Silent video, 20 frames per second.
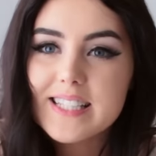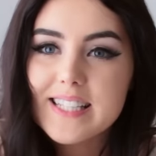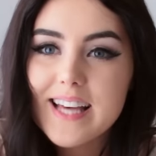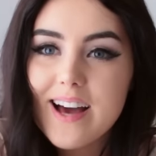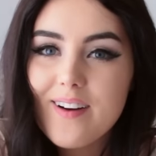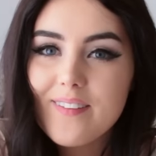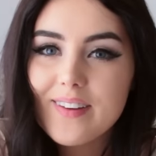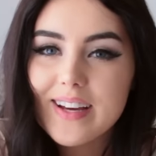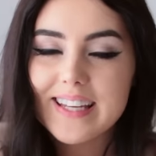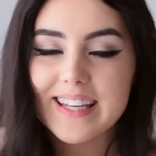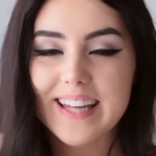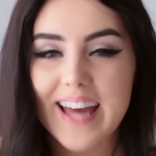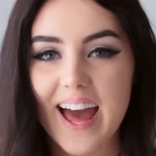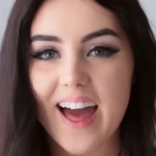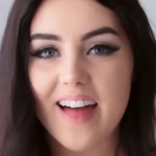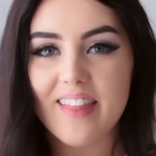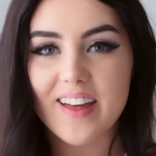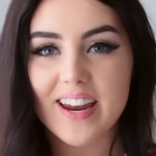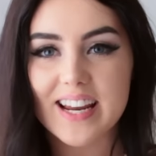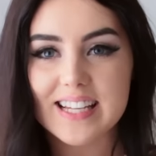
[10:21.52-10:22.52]
So
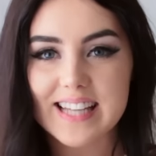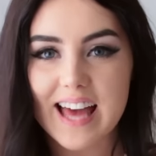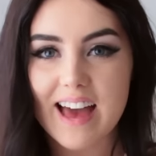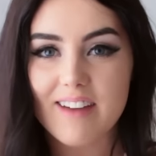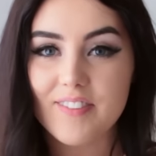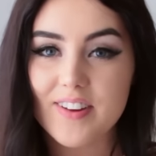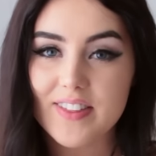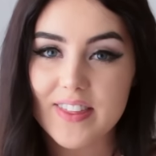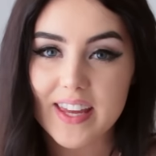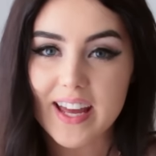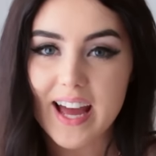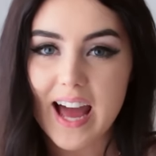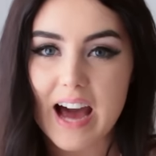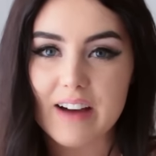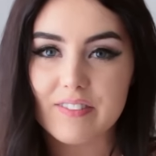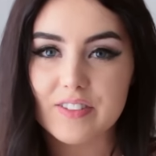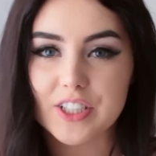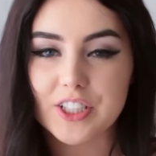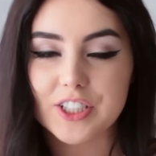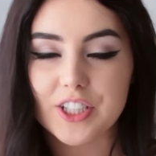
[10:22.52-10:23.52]
yeah, that is everything I
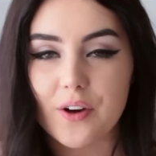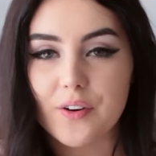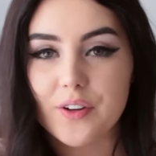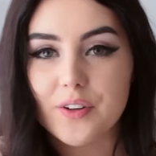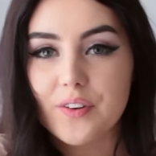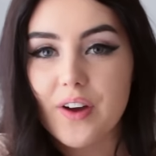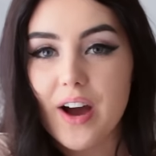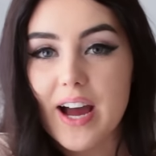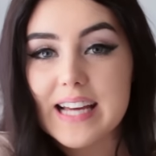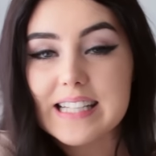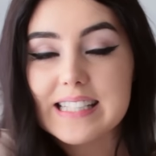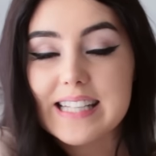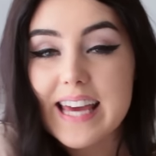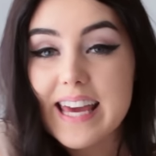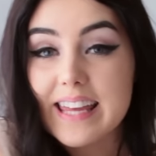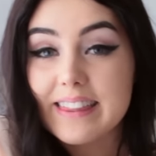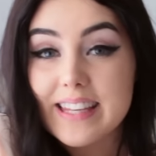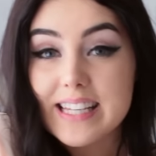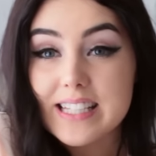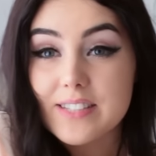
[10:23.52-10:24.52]
have to show you guys
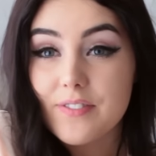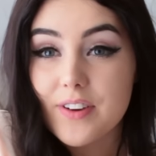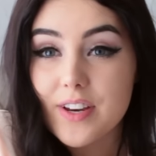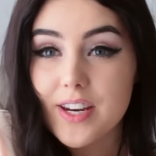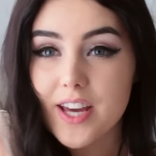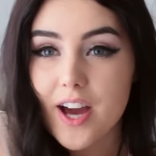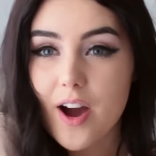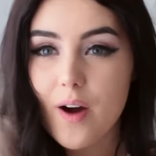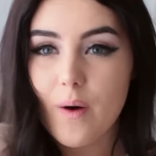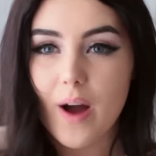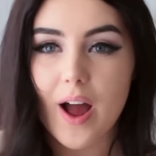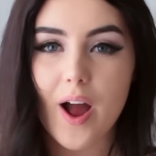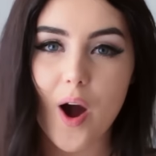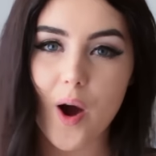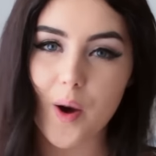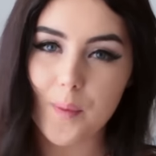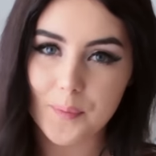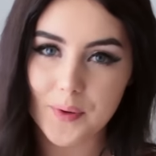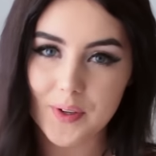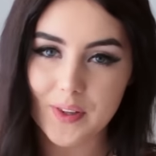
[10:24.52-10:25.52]
in this video. I
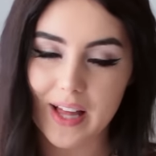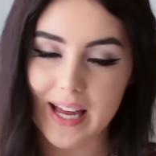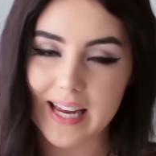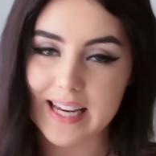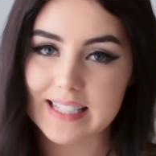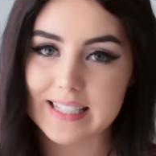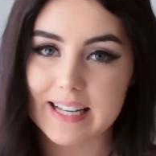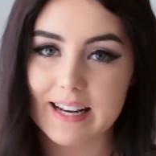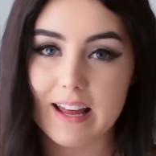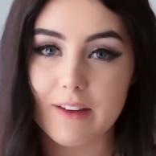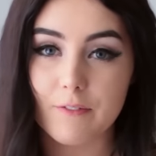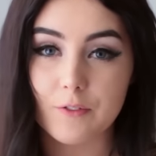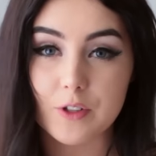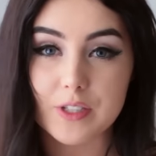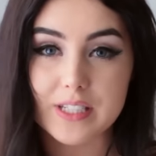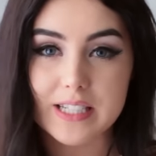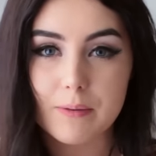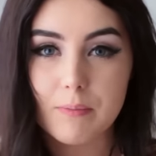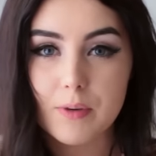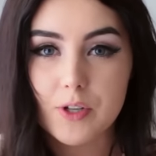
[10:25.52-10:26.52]
hope you liked it. If
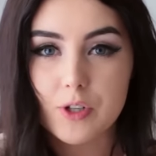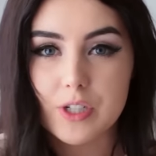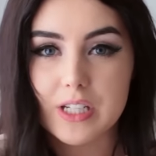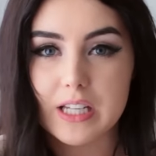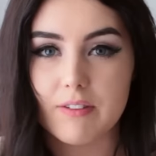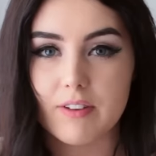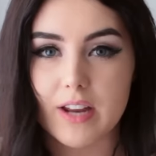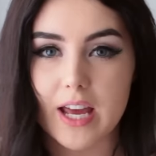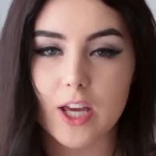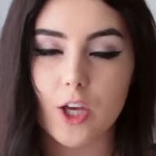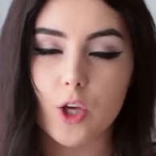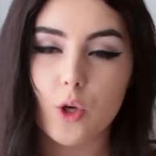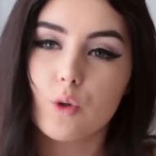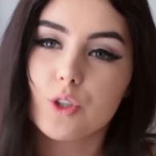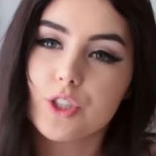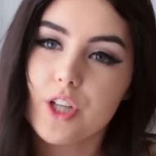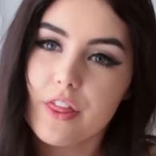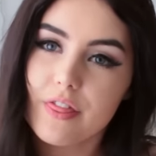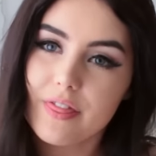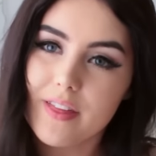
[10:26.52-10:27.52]
you did, be sure to give it a
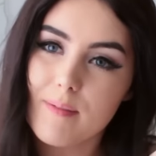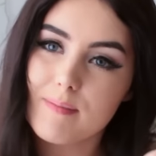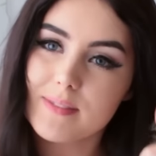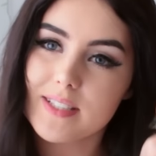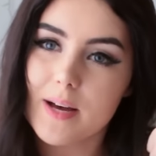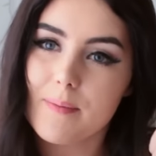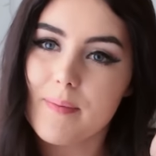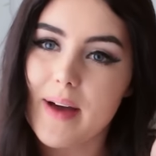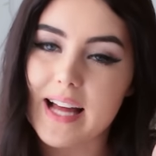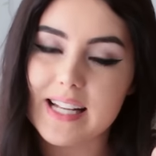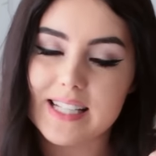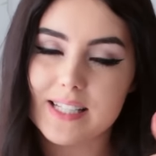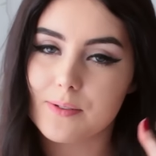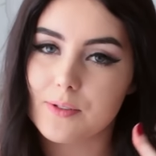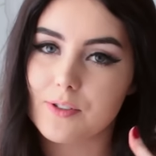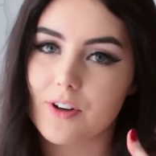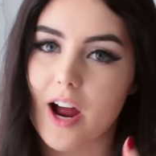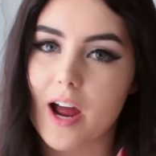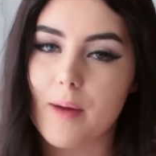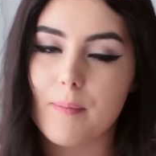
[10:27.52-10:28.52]
huge thumbs up and
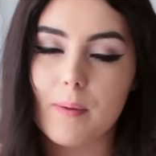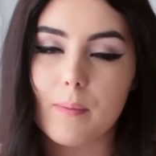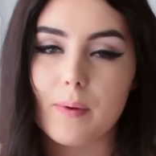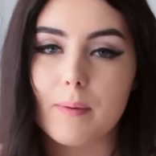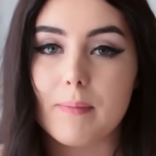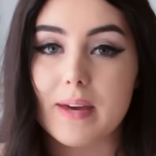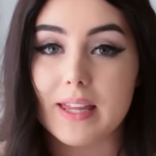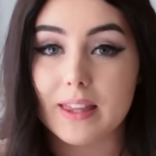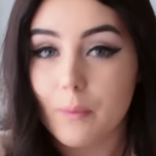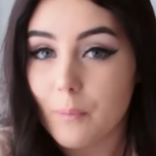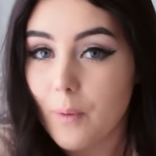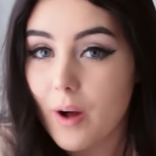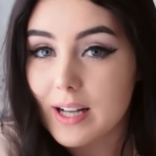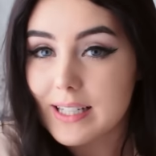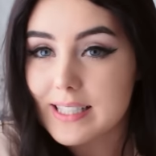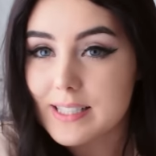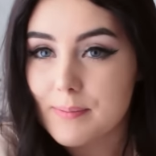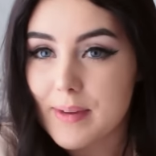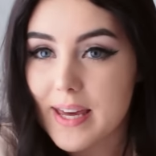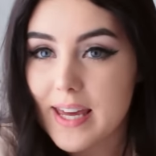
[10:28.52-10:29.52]
subscribe. It would mean the
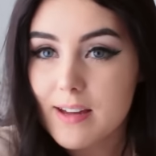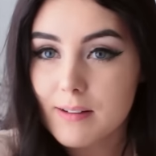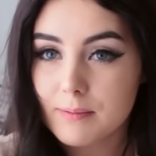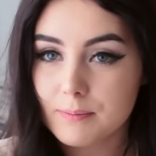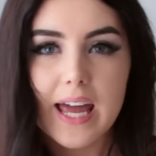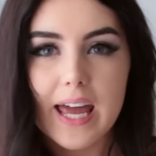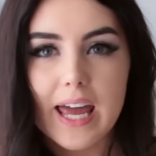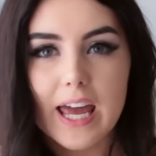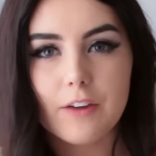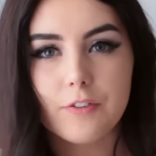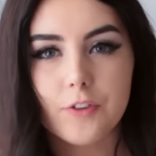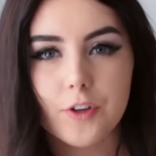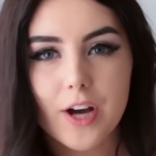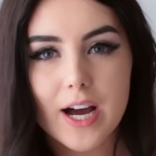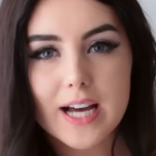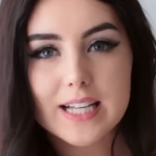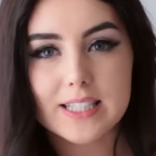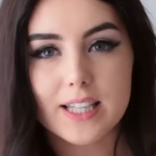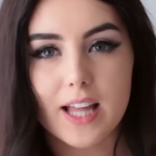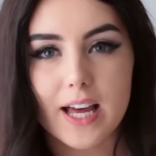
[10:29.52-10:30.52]
world to me. If you
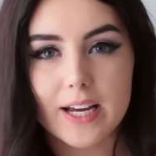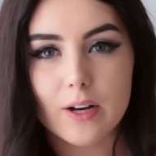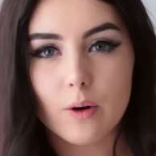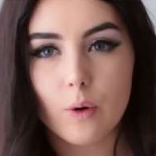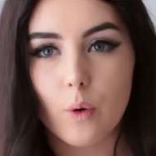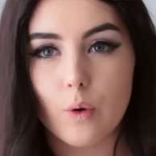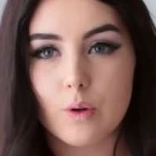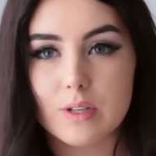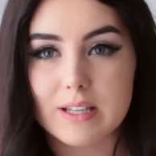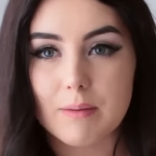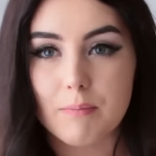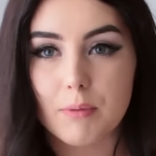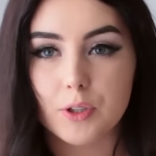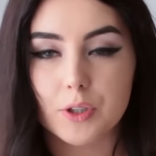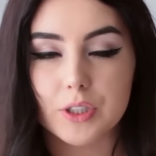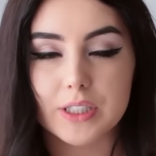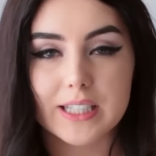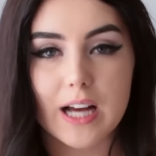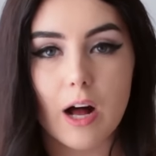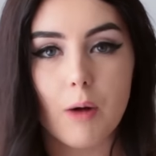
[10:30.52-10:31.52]
guys like hauls, then be
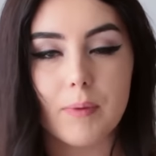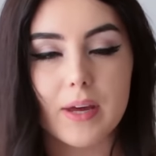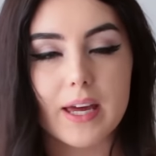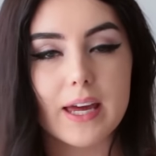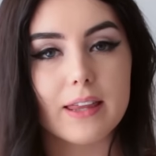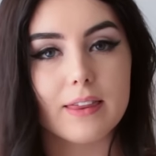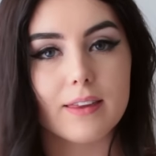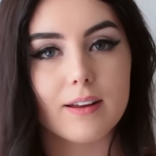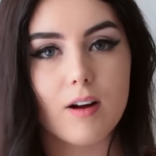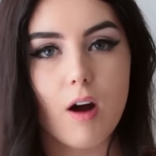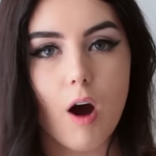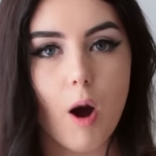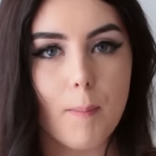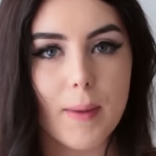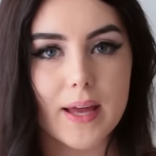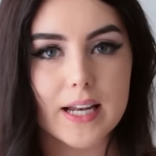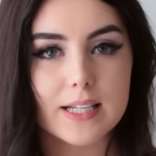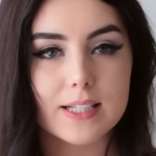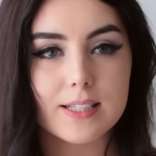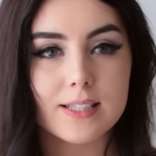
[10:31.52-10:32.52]
sure to tell me in the
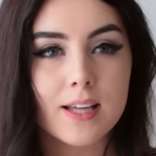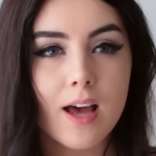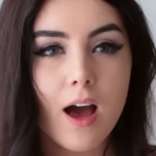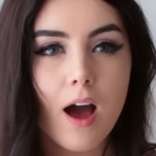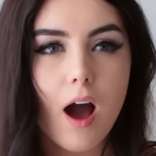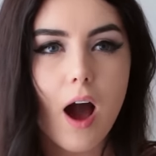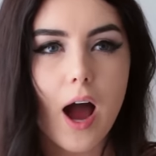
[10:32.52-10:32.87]
comments.